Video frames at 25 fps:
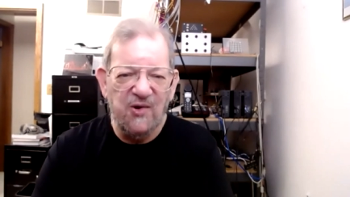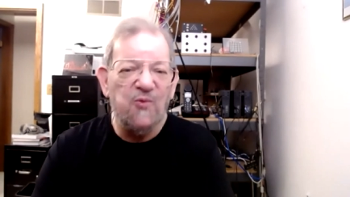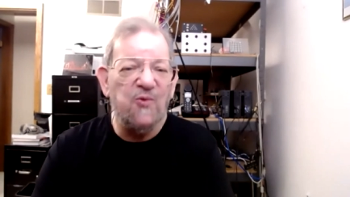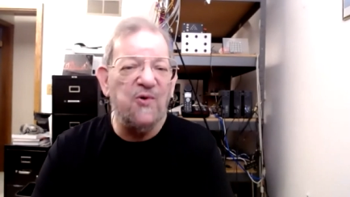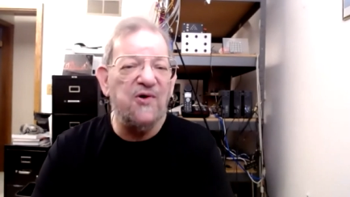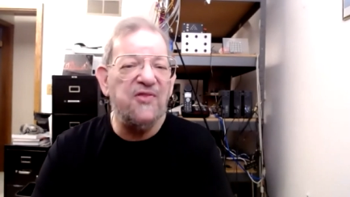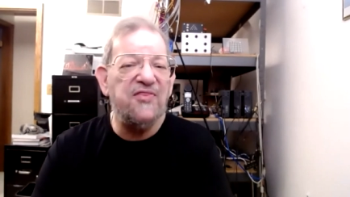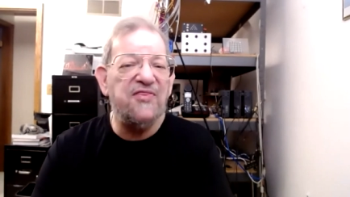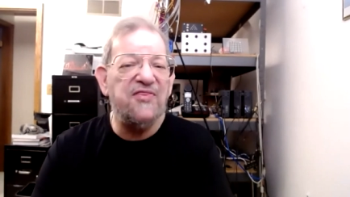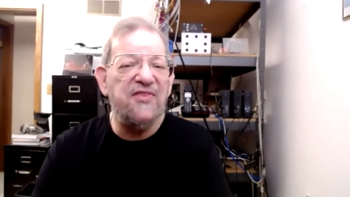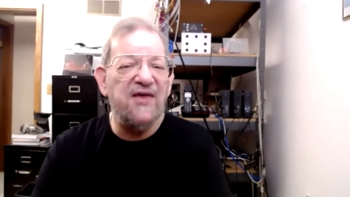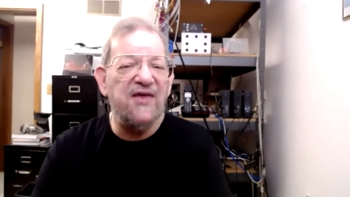
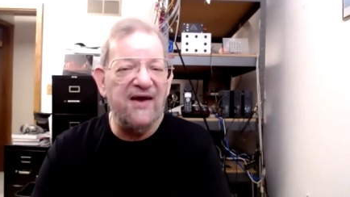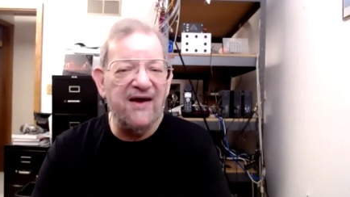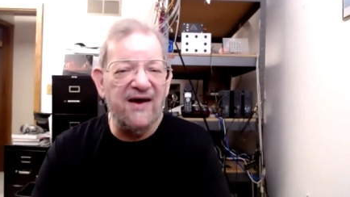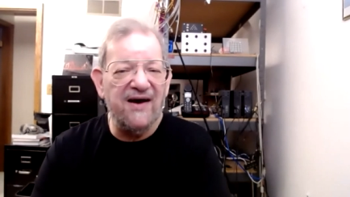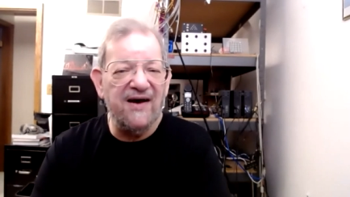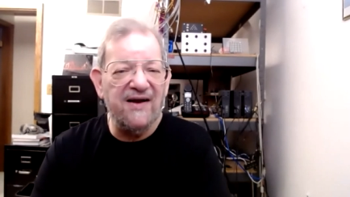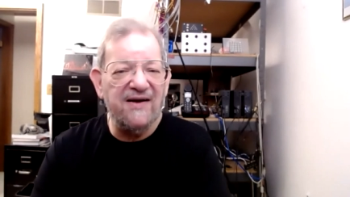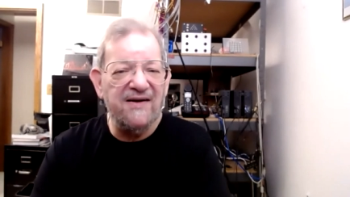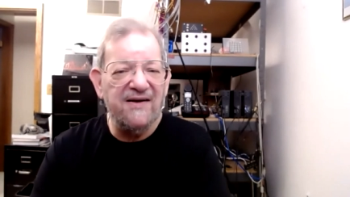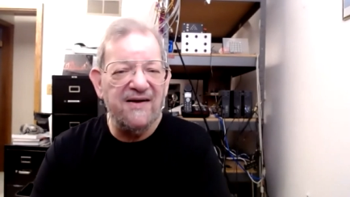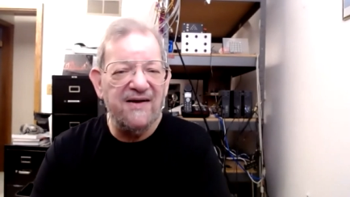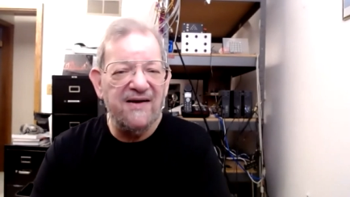With
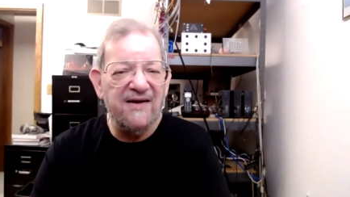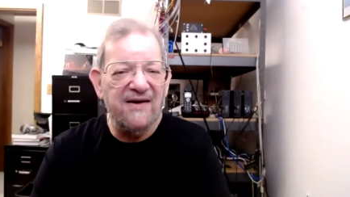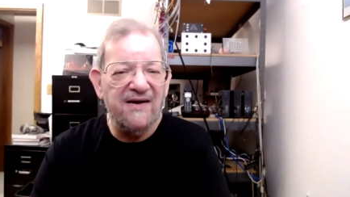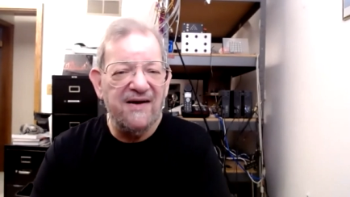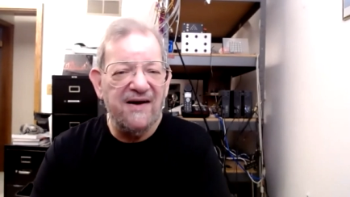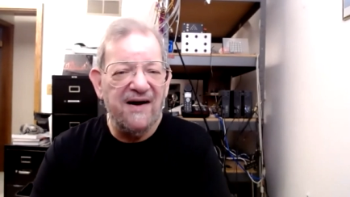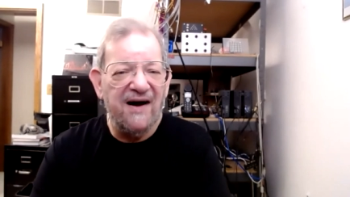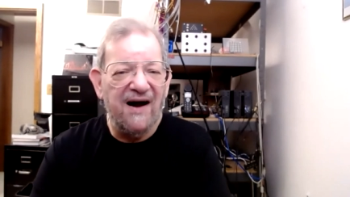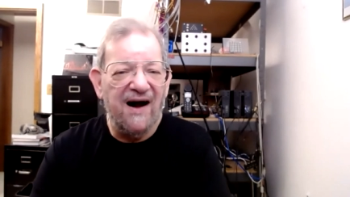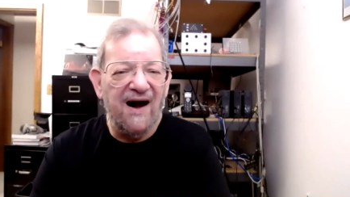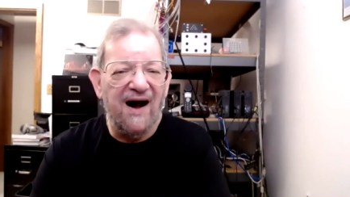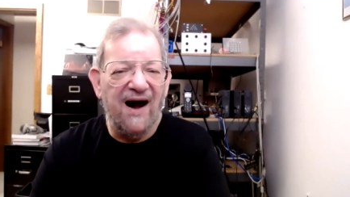that,
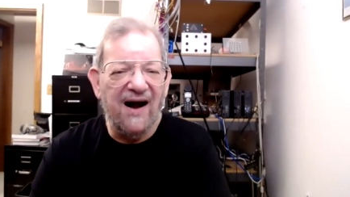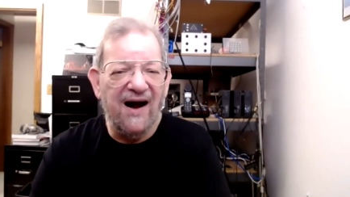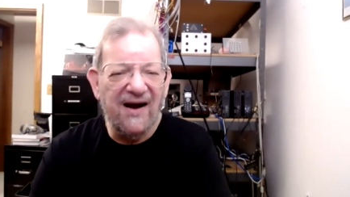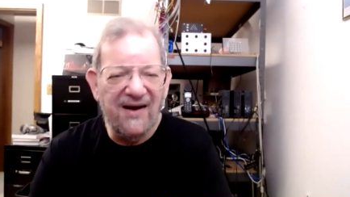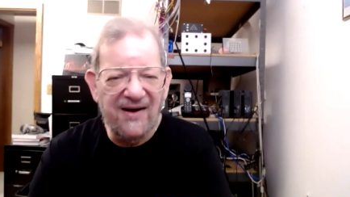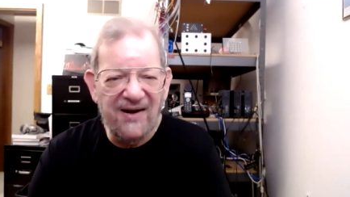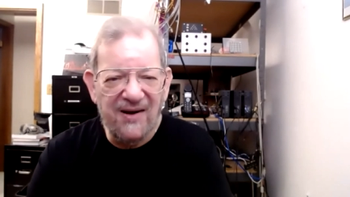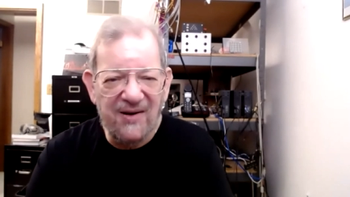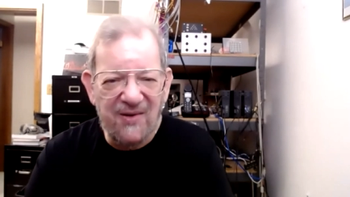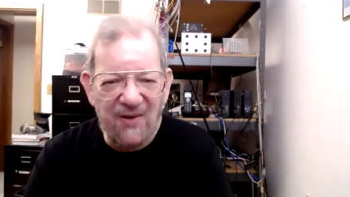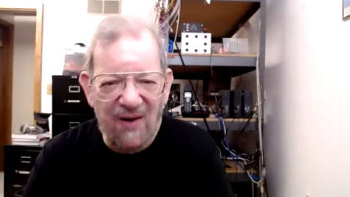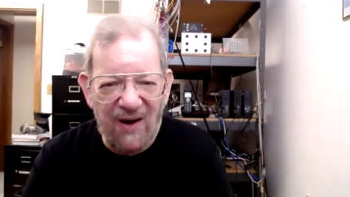I'm
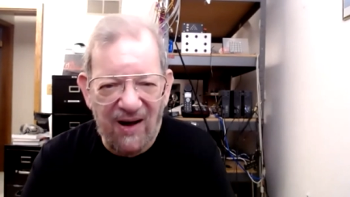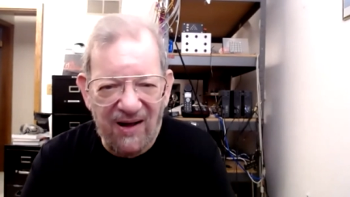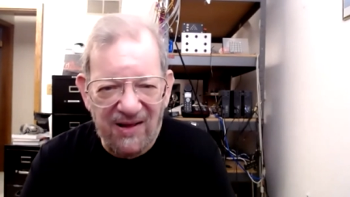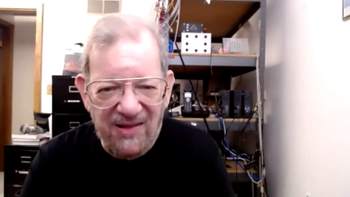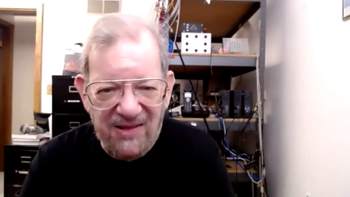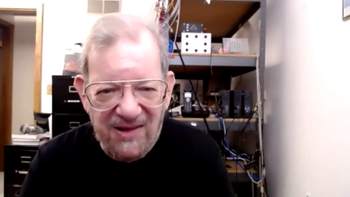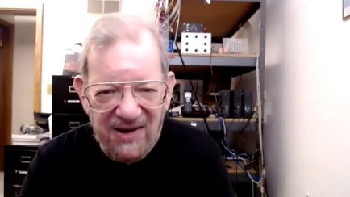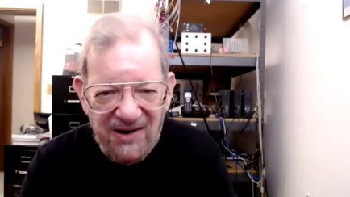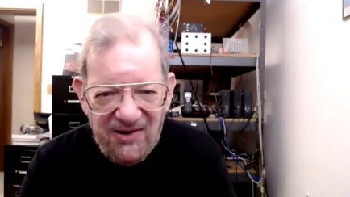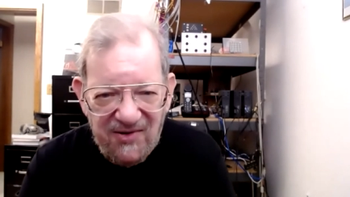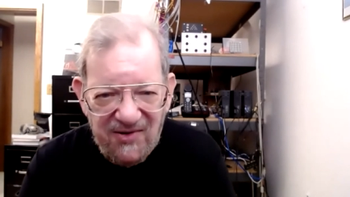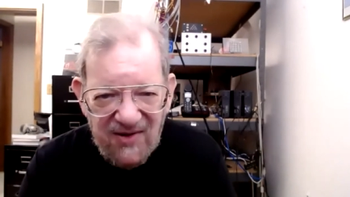going to
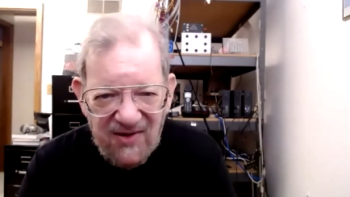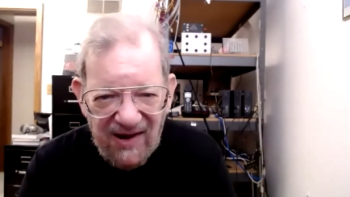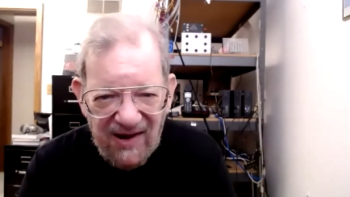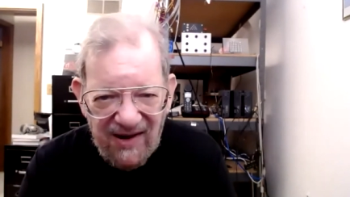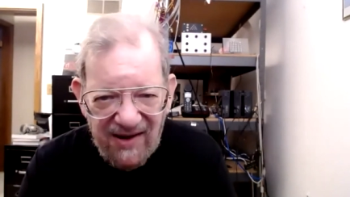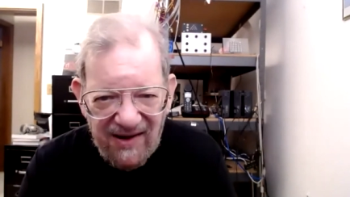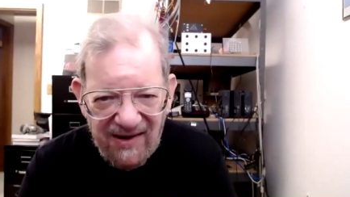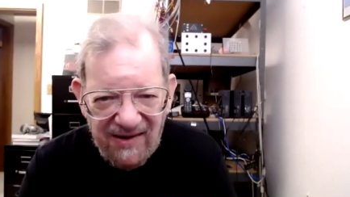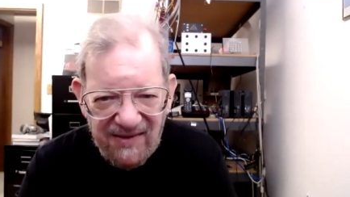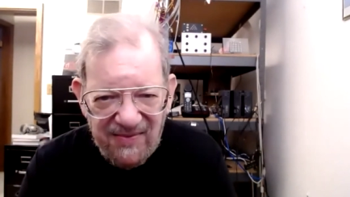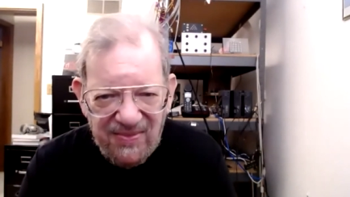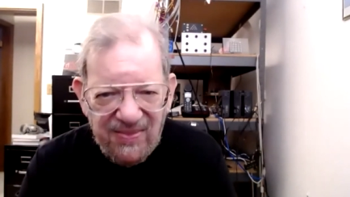call it a
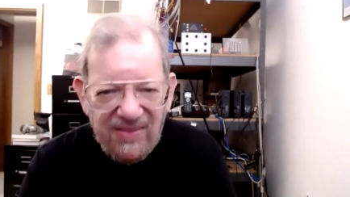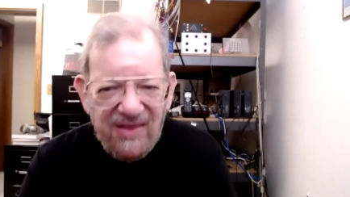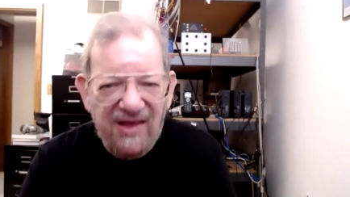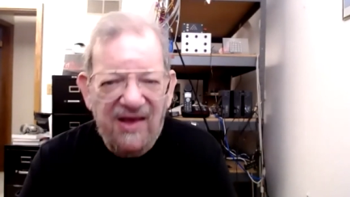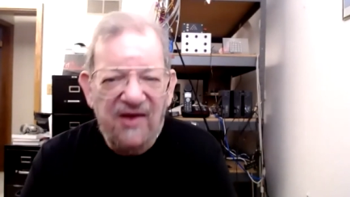day.